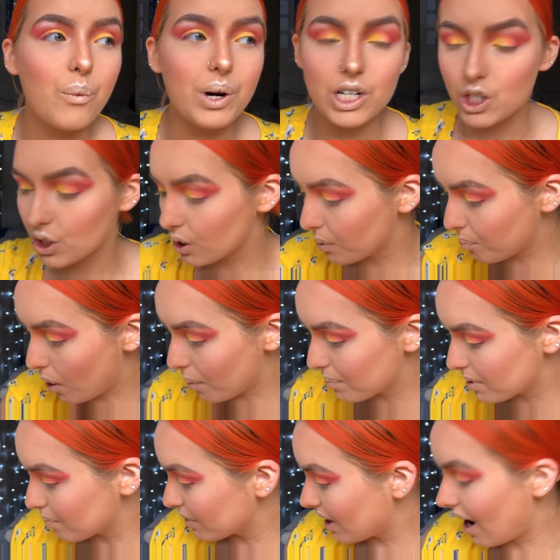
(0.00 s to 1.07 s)
we're just gonna pop
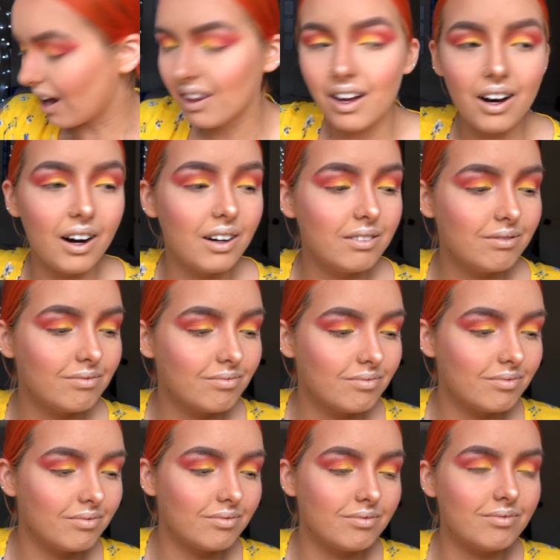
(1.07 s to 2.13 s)
some color
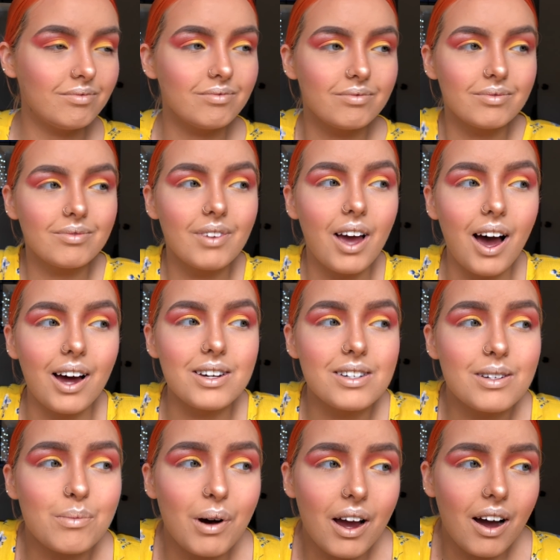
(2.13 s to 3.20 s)

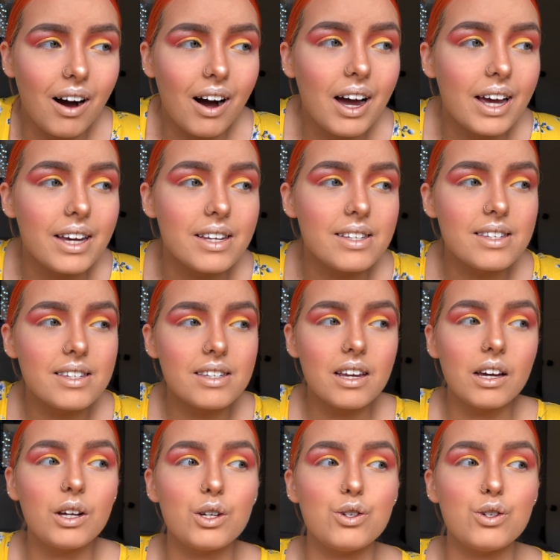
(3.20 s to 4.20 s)
under my eyes.